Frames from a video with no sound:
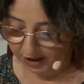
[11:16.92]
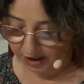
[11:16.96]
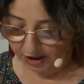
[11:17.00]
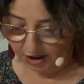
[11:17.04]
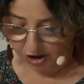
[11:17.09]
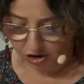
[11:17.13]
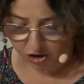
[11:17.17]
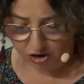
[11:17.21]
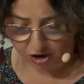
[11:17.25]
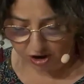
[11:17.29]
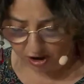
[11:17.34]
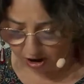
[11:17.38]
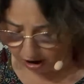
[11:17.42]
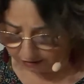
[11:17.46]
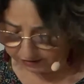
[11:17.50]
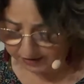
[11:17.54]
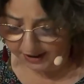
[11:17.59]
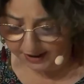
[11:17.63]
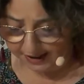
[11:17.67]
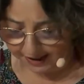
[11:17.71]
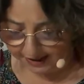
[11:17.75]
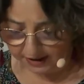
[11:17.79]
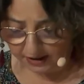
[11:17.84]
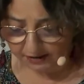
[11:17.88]
She loved the
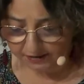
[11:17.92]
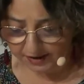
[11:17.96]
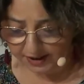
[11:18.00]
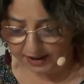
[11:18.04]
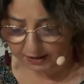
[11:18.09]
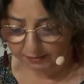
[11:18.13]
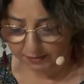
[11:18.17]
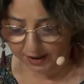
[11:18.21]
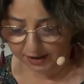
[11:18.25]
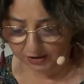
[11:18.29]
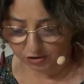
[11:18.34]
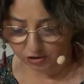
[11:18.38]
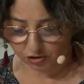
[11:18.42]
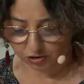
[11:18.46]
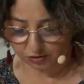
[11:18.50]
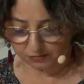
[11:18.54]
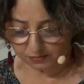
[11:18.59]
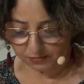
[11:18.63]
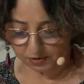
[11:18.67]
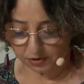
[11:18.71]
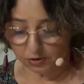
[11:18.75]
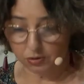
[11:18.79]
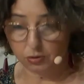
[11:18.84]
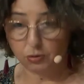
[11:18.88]
nanny very much,
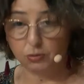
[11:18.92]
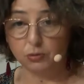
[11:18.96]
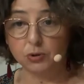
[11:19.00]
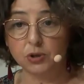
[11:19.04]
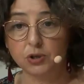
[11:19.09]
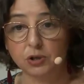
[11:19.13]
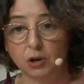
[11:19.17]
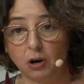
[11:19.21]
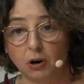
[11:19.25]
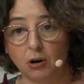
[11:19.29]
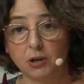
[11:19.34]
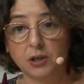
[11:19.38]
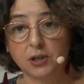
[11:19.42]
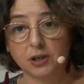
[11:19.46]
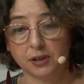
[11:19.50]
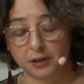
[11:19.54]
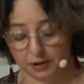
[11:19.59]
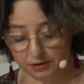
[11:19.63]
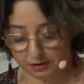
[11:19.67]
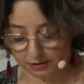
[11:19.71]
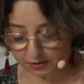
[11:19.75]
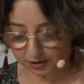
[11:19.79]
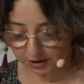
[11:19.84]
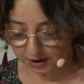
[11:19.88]
who taught
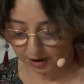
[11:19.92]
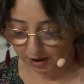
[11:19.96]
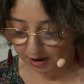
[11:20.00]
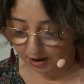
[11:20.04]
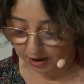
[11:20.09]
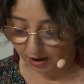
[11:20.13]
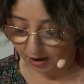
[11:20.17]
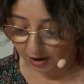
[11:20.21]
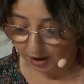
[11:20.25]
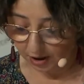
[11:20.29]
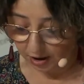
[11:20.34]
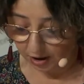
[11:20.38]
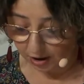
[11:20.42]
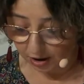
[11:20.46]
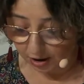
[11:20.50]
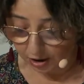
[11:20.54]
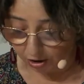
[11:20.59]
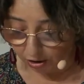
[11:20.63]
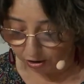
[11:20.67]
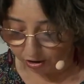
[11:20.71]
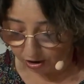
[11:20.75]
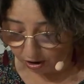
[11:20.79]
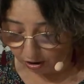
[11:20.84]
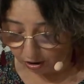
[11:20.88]
her
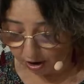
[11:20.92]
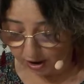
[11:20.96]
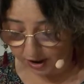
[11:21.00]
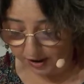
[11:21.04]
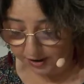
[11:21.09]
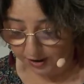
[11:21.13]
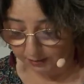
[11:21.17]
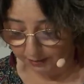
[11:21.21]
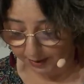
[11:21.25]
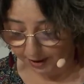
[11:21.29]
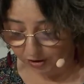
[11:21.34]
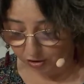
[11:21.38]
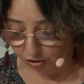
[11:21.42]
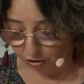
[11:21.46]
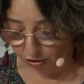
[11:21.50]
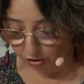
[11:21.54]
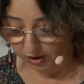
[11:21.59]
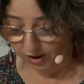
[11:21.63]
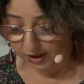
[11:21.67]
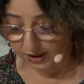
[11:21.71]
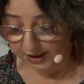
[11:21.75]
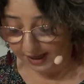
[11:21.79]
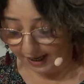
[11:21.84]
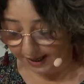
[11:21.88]
not only the
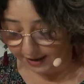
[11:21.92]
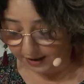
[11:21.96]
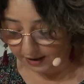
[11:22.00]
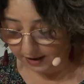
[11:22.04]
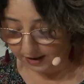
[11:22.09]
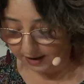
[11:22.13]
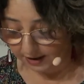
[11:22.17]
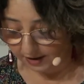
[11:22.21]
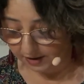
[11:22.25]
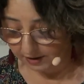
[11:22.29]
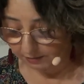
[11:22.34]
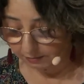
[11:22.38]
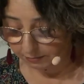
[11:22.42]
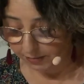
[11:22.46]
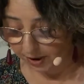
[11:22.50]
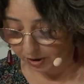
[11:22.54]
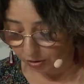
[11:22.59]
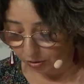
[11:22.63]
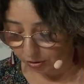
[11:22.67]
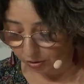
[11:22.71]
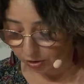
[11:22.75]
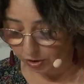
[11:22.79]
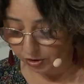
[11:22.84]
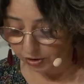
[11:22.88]
Majorcan dialect, but
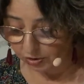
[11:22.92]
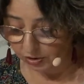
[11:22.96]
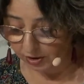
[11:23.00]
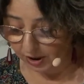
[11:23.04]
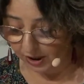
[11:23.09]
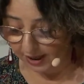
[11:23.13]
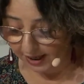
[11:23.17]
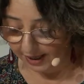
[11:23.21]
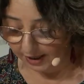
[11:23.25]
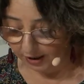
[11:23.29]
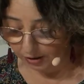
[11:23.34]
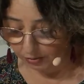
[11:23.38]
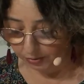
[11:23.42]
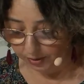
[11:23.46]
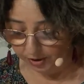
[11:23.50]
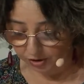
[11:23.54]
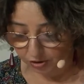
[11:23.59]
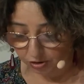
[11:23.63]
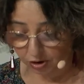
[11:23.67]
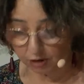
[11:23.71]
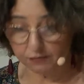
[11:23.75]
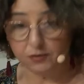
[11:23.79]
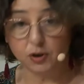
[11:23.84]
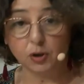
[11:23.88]
also the language
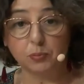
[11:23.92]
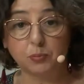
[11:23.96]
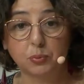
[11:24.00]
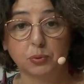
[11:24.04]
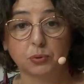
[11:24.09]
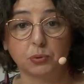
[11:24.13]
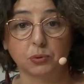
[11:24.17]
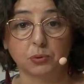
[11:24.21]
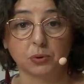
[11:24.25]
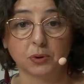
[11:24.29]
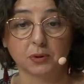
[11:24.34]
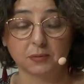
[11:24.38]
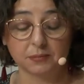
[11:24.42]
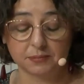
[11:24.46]
of the poor.